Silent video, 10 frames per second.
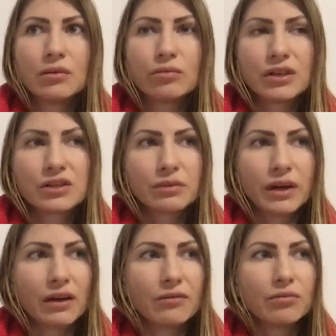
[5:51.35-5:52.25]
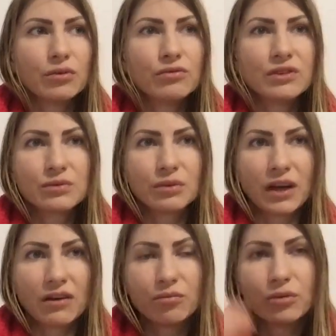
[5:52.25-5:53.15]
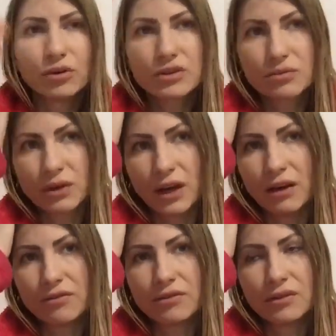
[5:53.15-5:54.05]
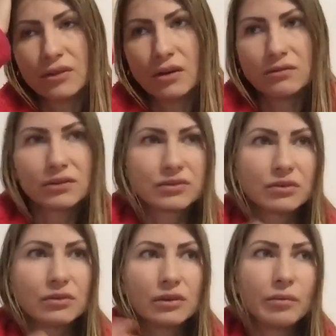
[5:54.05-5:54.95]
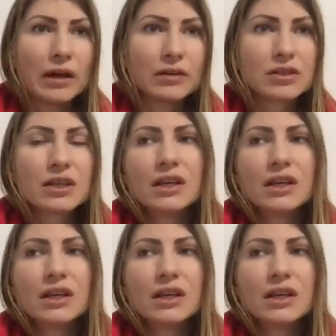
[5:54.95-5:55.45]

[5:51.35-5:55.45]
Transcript: Plus, we have movies, we have books, we have novels all about